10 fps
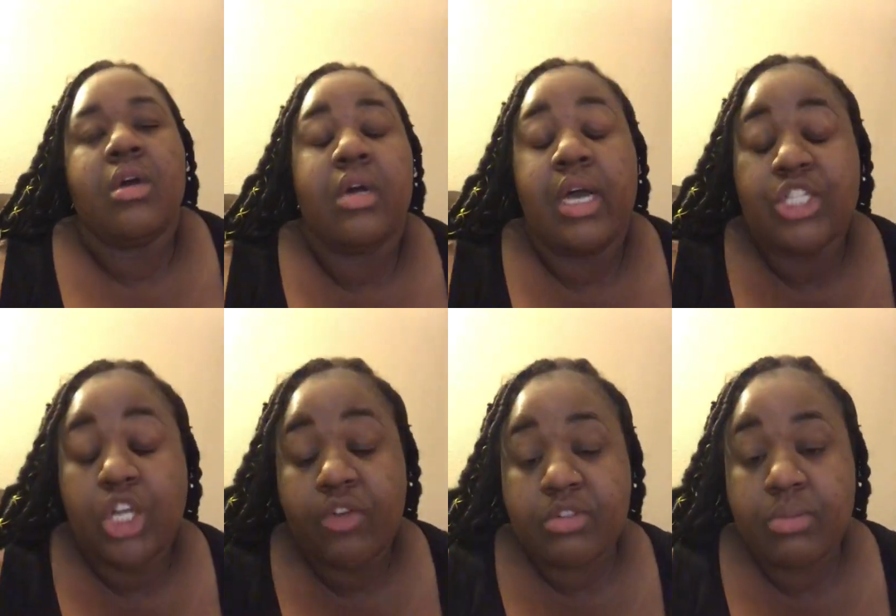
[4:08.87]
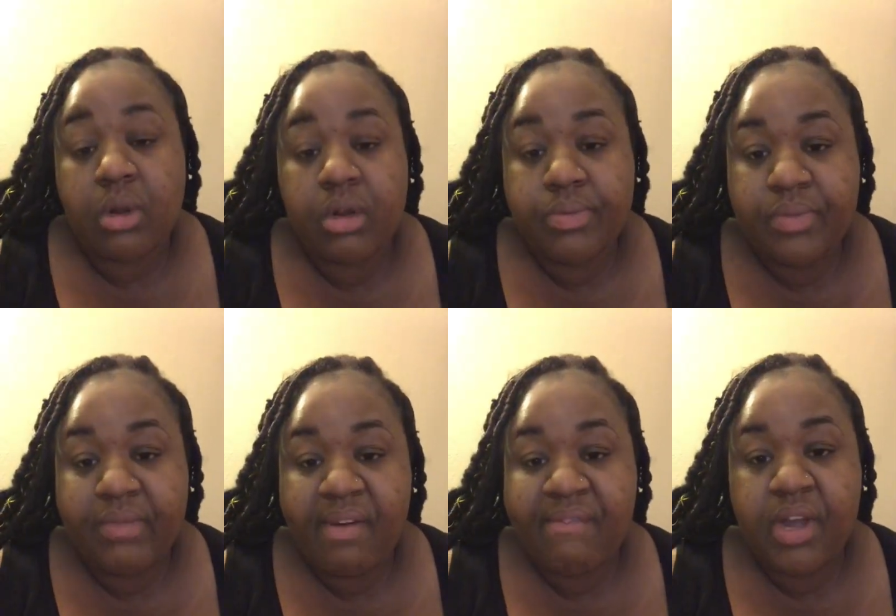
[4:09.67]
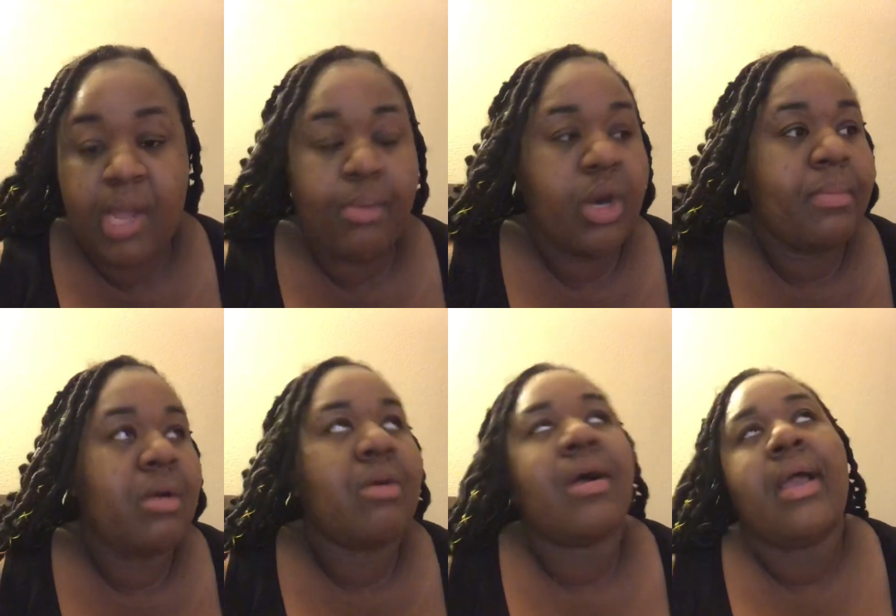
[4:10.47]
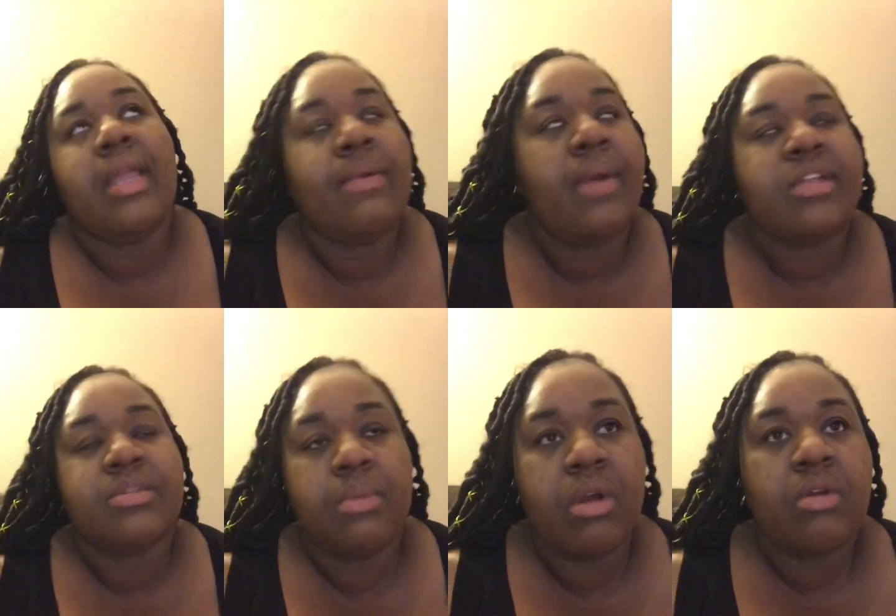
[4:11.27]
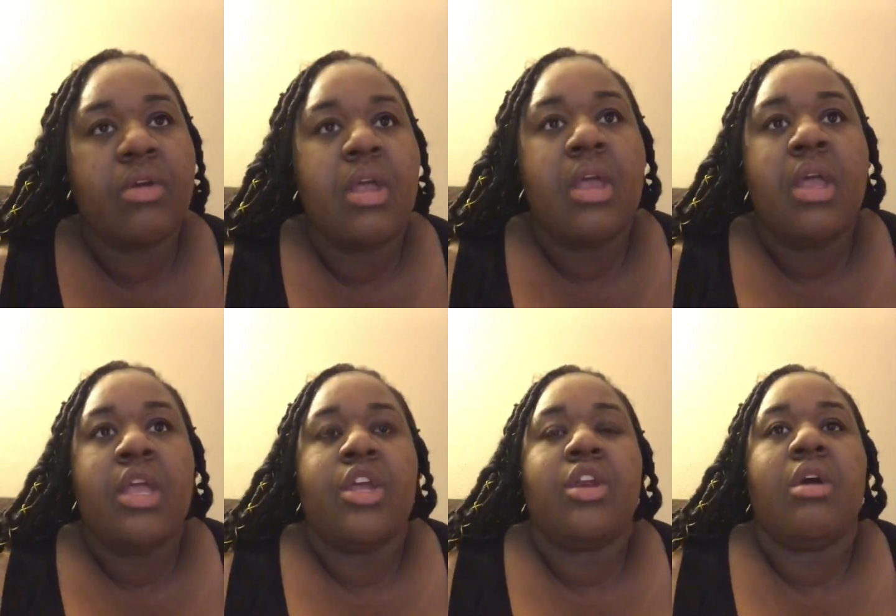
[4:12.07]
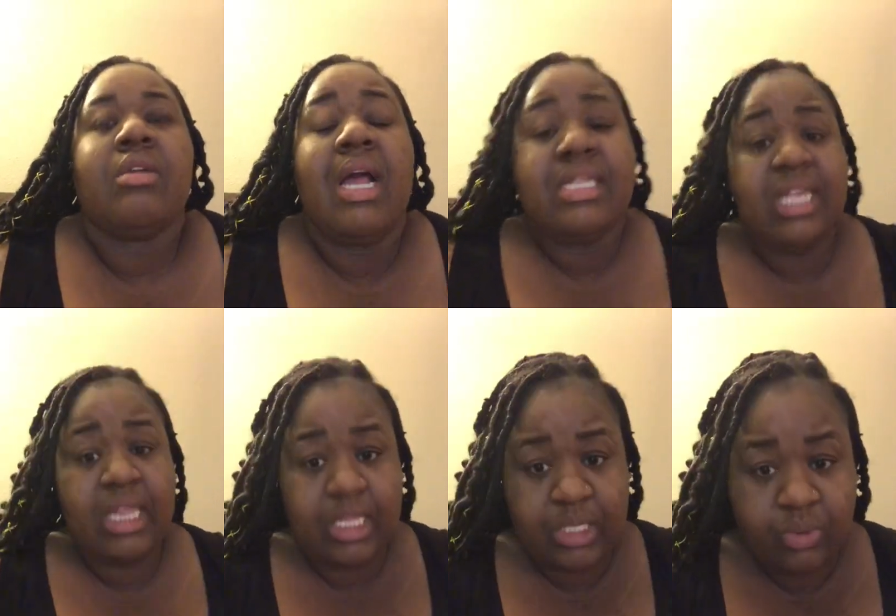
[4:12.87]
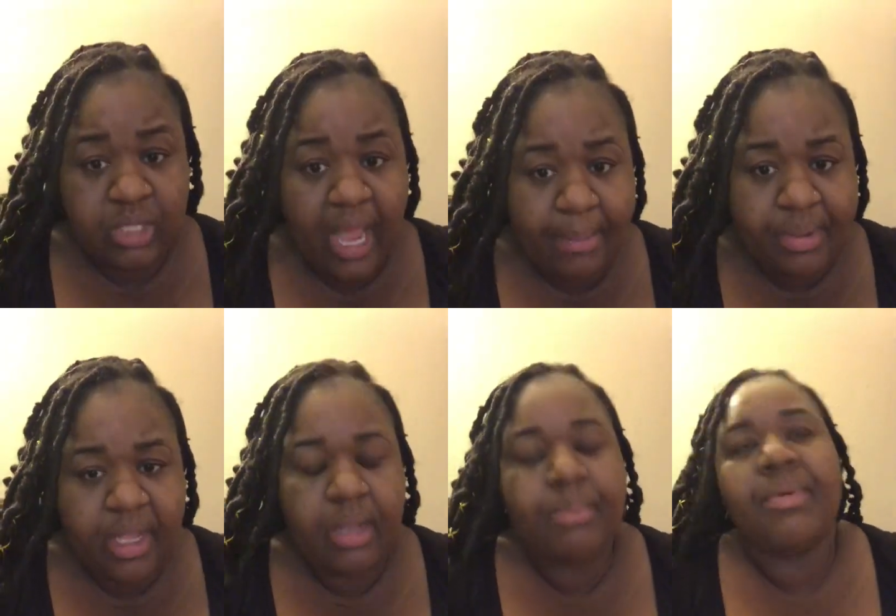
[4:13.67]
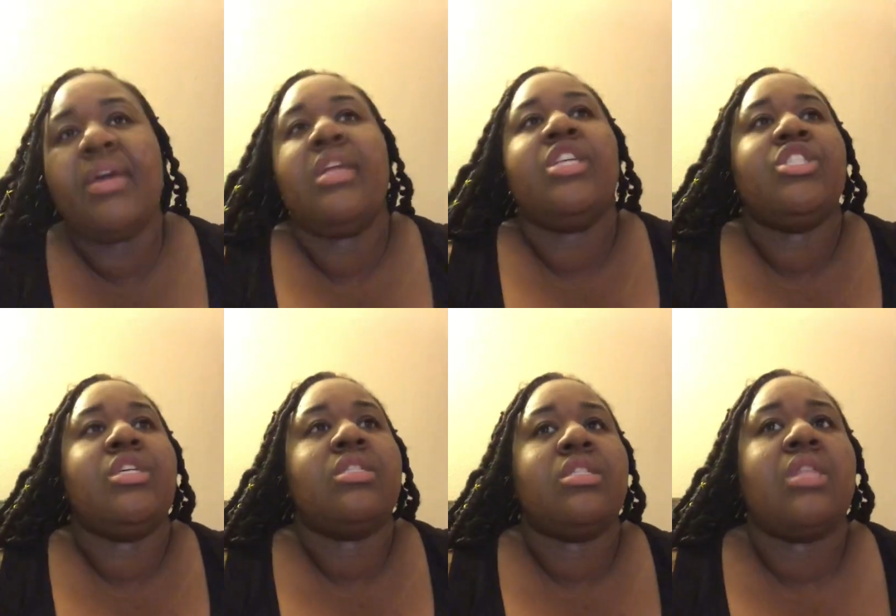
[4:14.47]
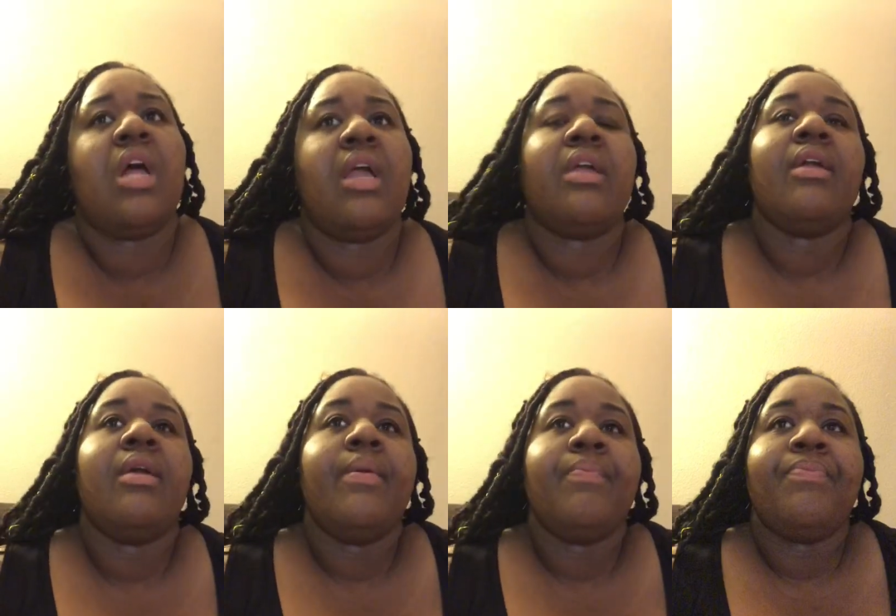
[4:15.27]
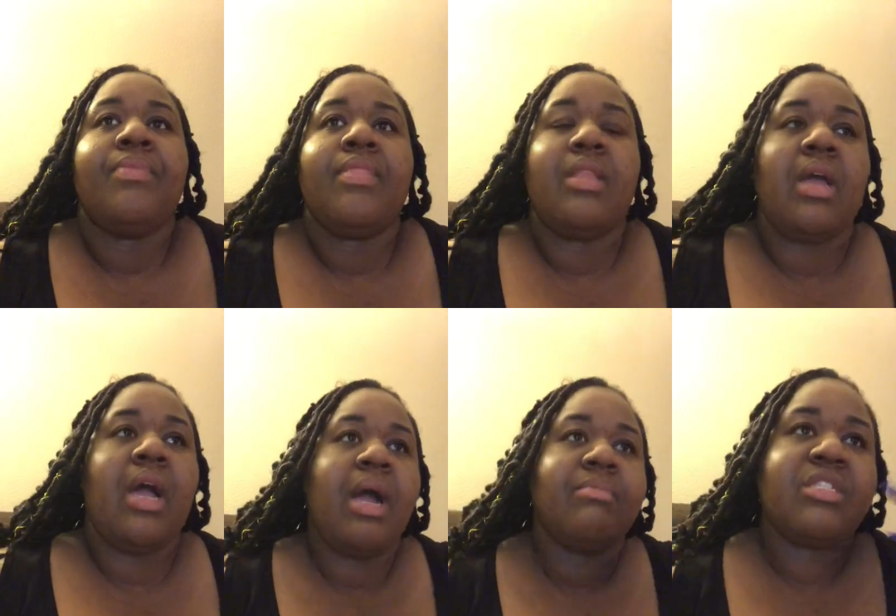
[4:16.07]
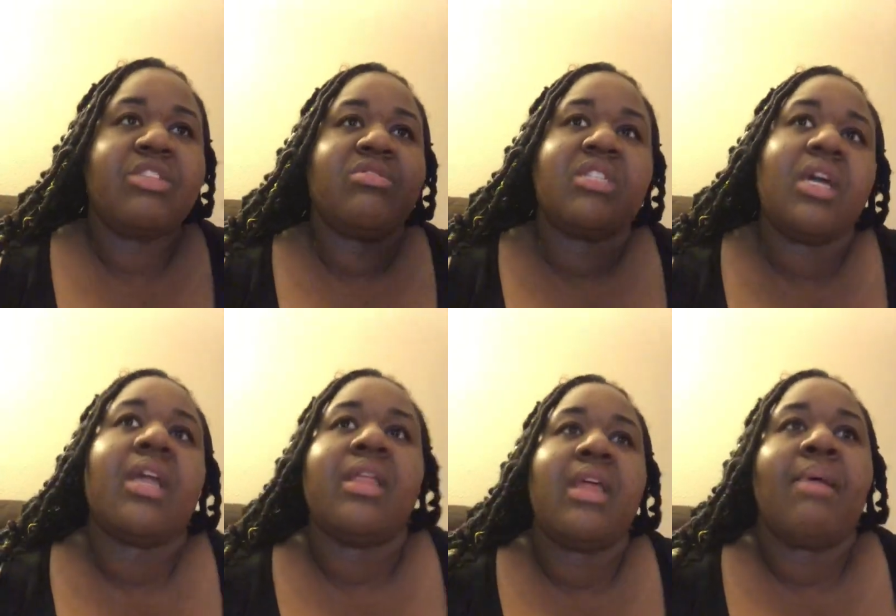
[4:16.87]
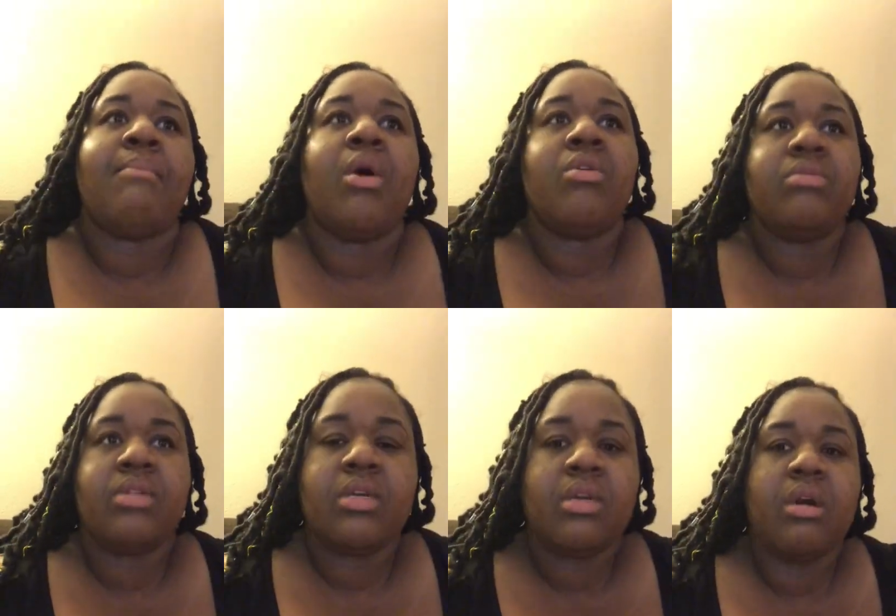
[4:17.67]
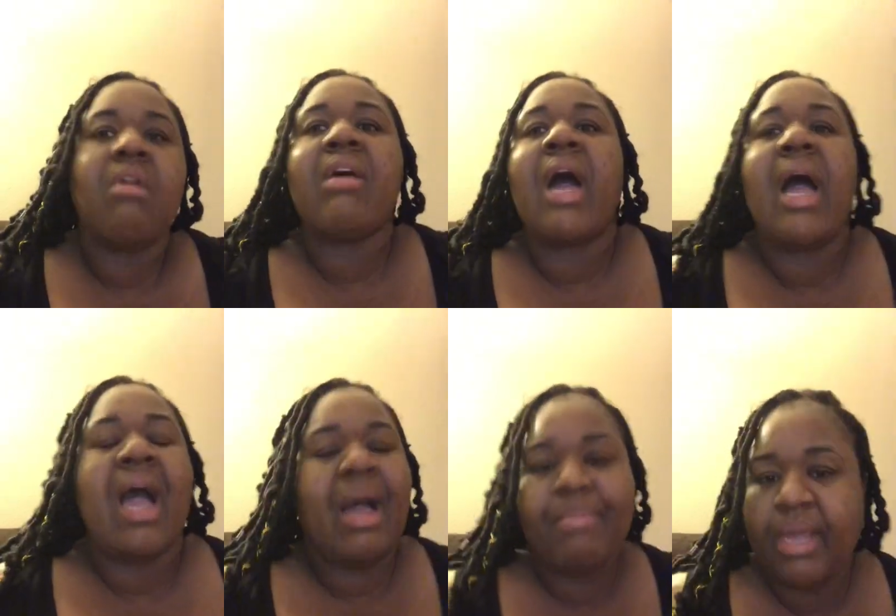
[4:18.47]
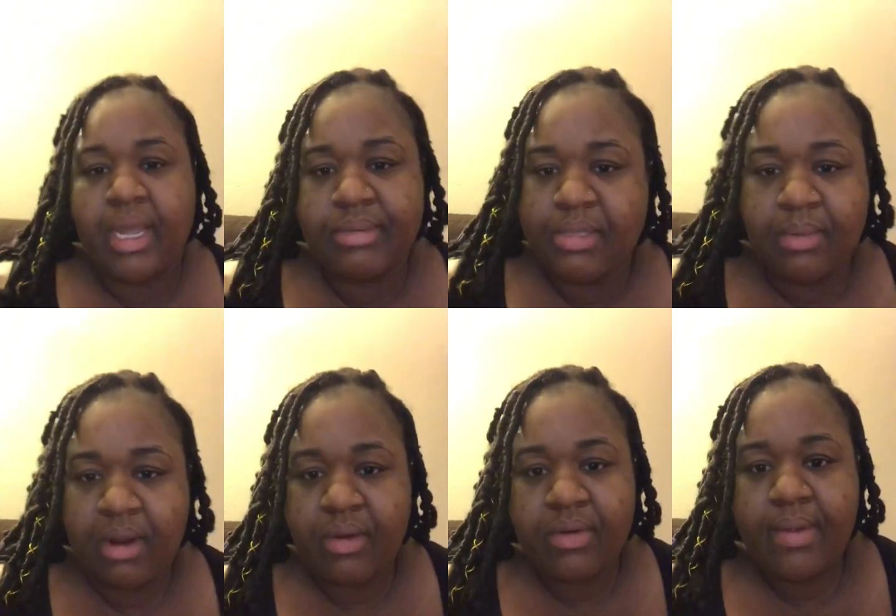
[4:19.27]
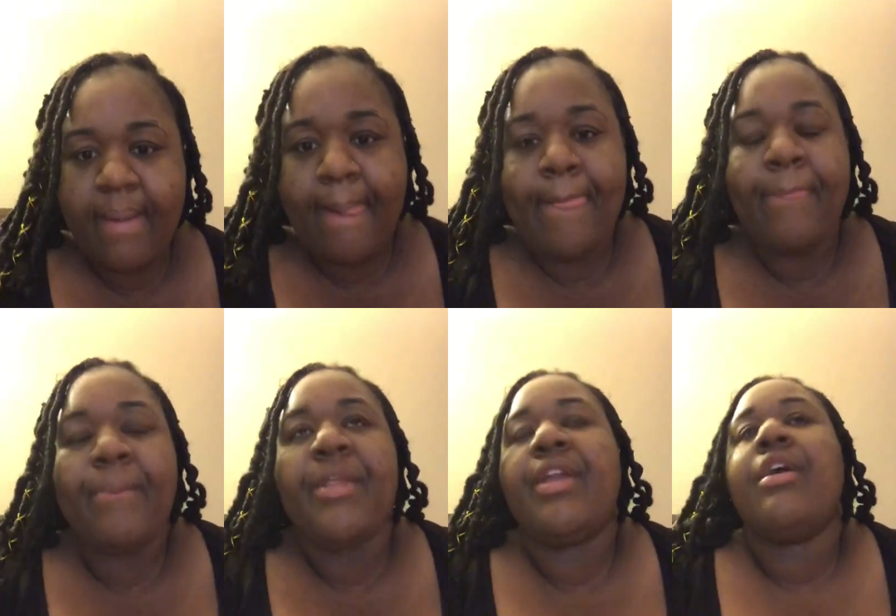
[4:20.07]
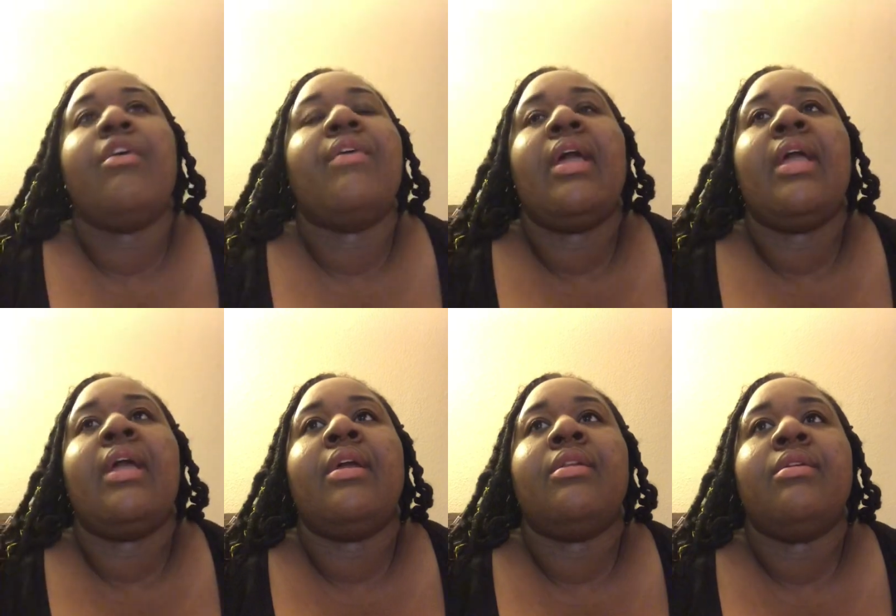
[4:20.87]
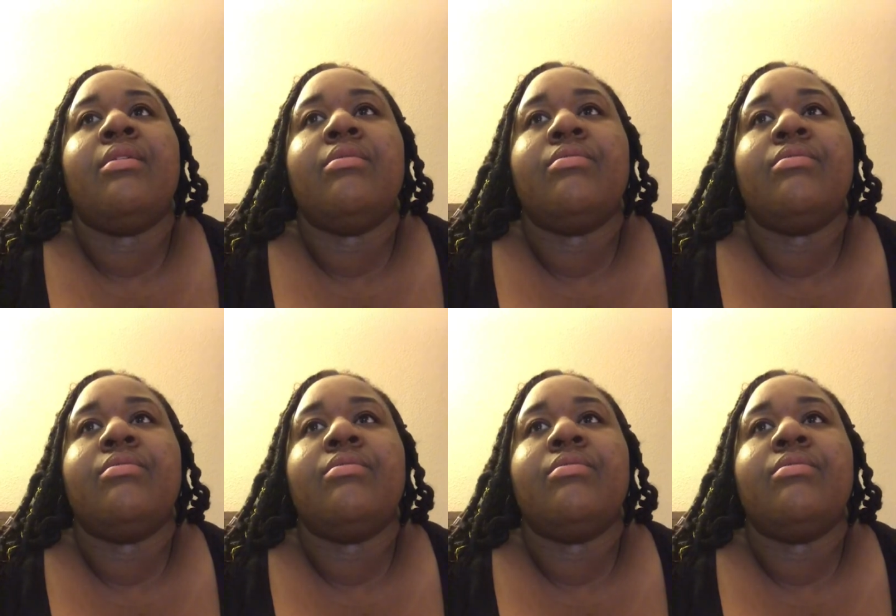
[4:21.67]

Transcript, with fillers: I start over tomorrow. If I fuck up on a meal or oh, I eat right tomorrow. You know, not saying that this was happening, but it's just like I'm still stuck in that mode. Oh, I, I pick up tomorrow, you know, and